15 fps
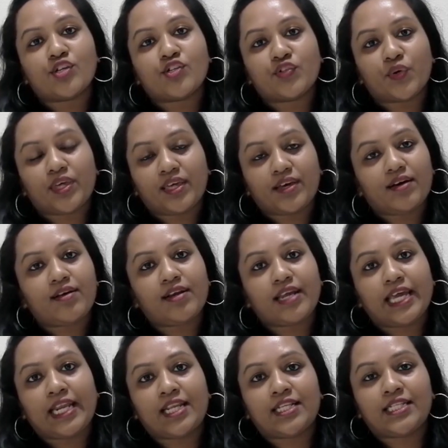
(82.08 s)
So here
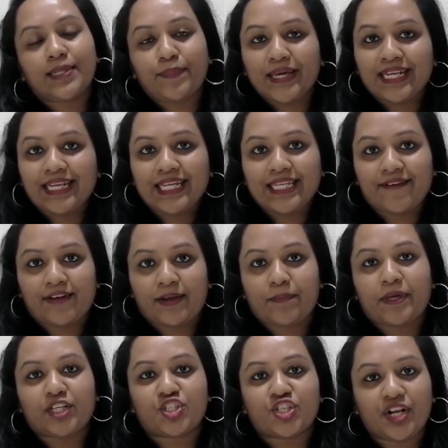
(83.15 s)
in typically
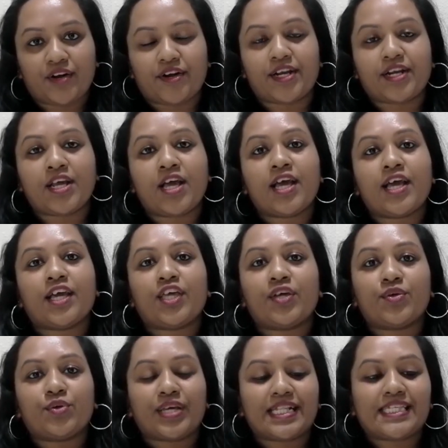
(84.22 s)
developing children,
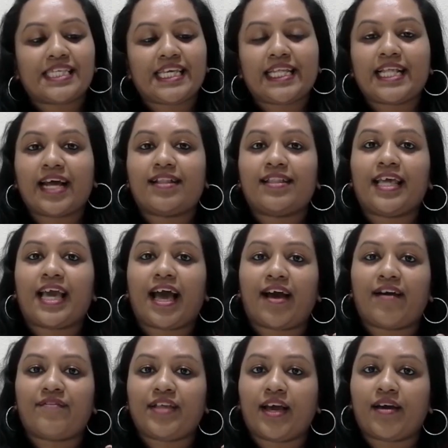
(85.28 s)
here you can see that they
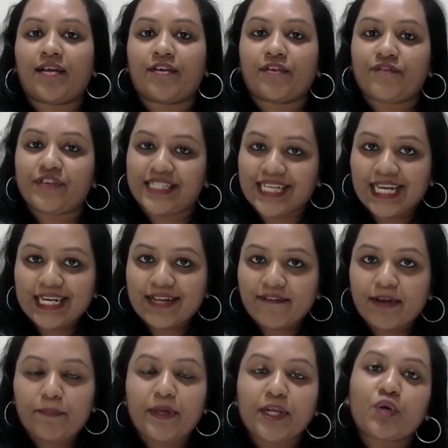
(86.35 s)
have their physical
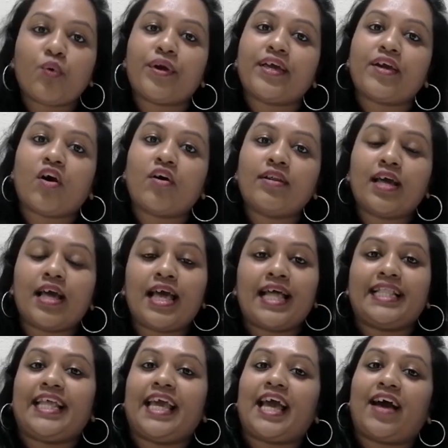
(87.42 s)
development going on,
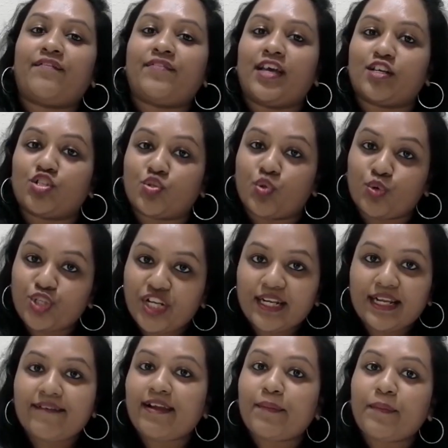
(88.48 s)
they have their
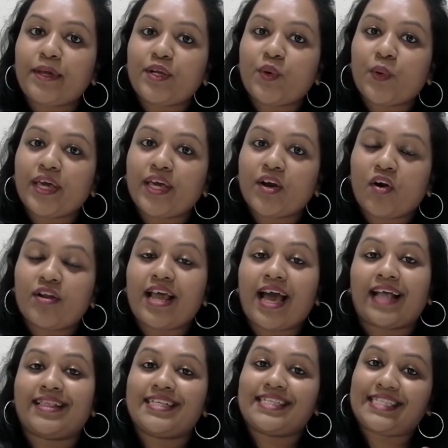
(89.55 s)
social development going on,
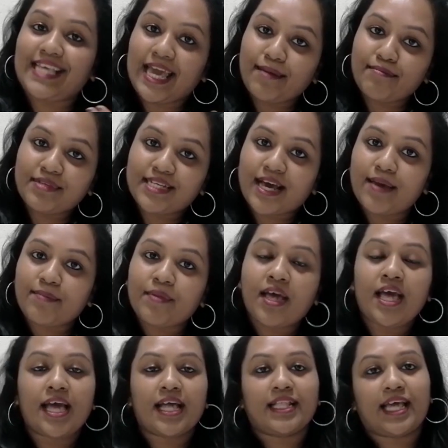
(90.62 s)
at the same
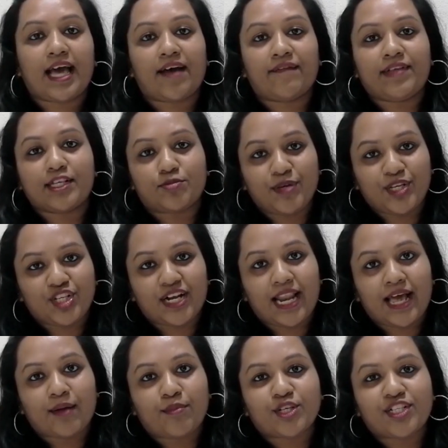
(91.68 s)
time they have their speech and
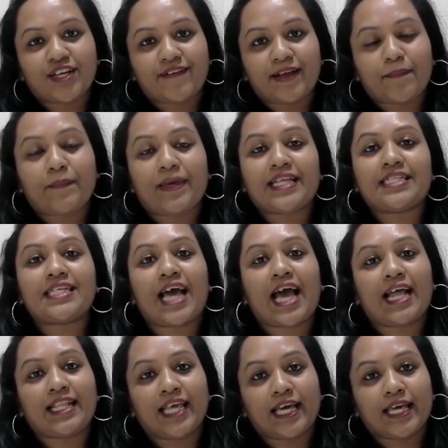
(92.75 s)
language development
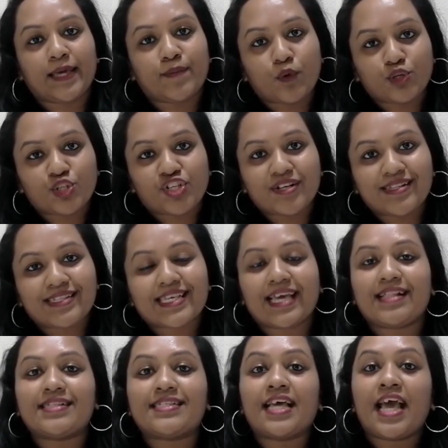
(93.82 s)
and their emotional
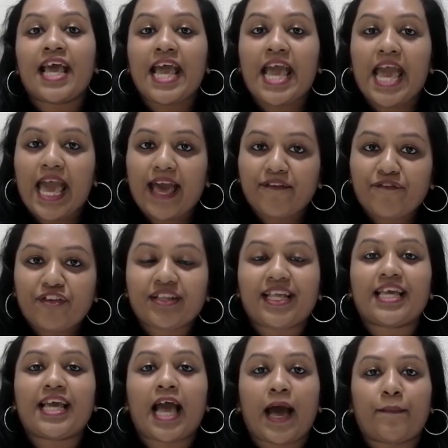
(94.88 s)
skills.
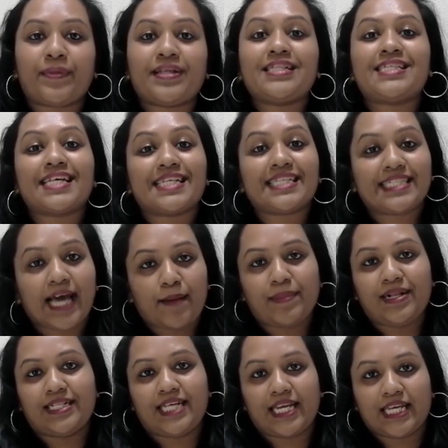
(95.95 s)
Everything happens
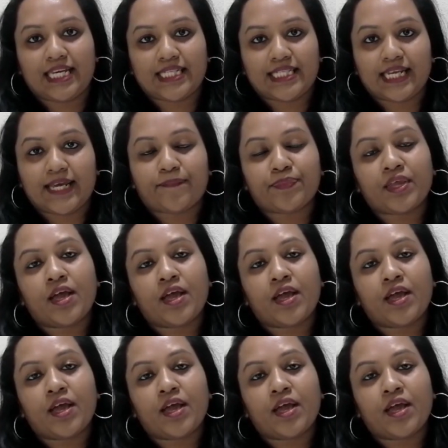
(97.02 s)
simultaneously.